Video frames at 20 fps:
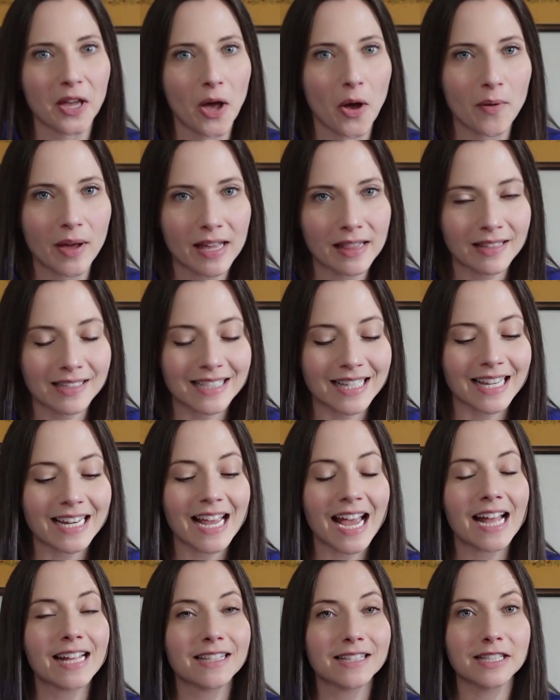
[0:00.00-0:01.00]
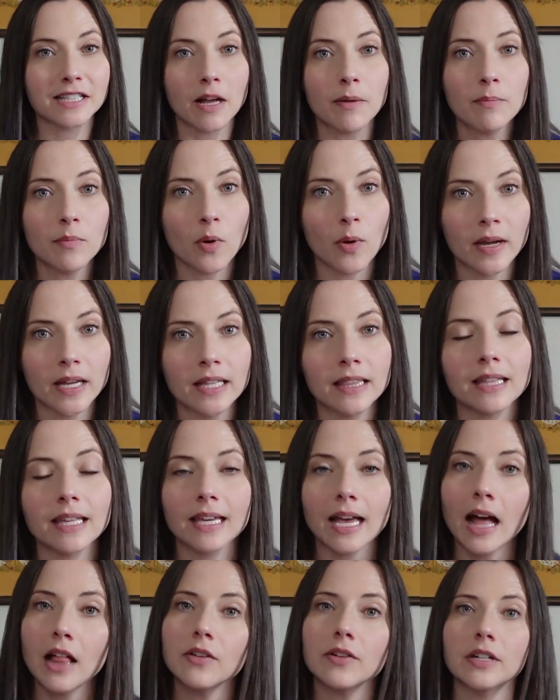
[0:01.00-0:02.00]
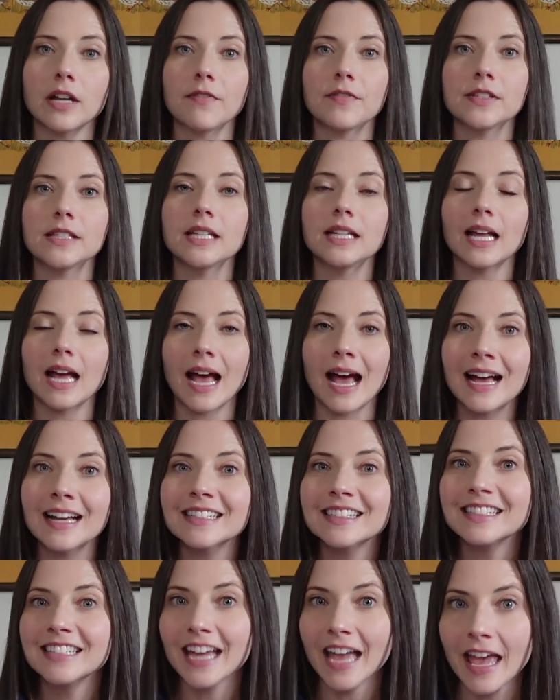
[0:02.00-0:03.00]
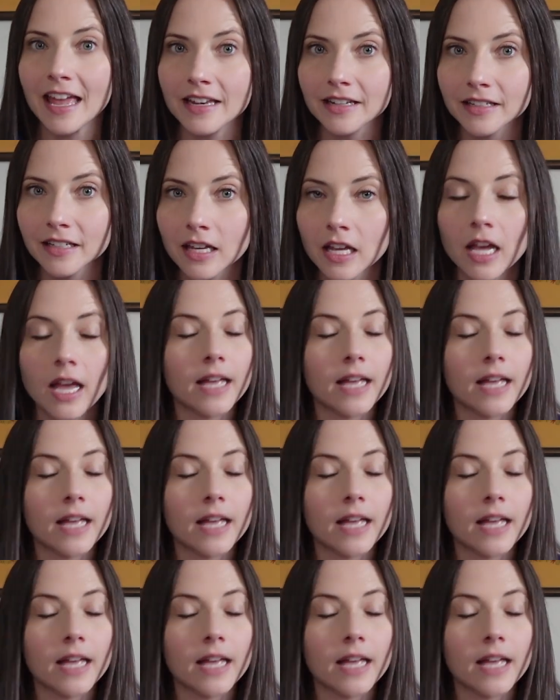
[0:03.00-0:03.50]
Okay, listen, at some point, the calorie deficit has to end.